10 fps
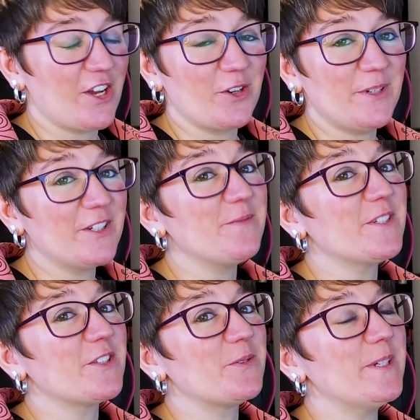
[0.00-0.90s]
And welcome
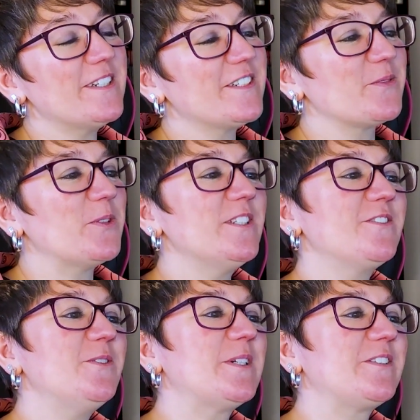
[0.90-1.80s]
to the weird and
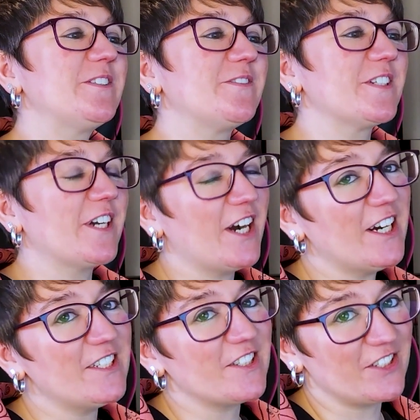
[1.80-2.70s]
wonderful world of the
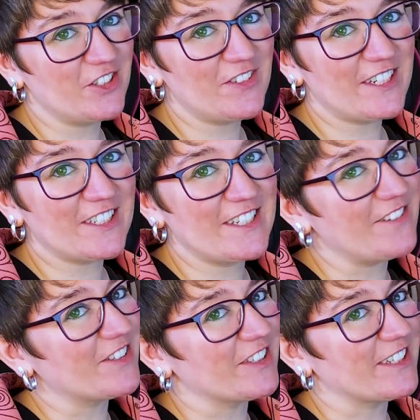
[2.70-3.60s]
cards, the universe, and
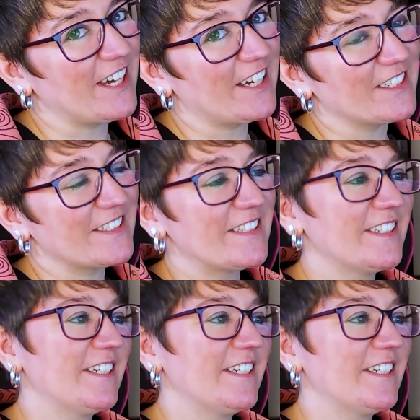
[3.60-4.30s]
everything cast.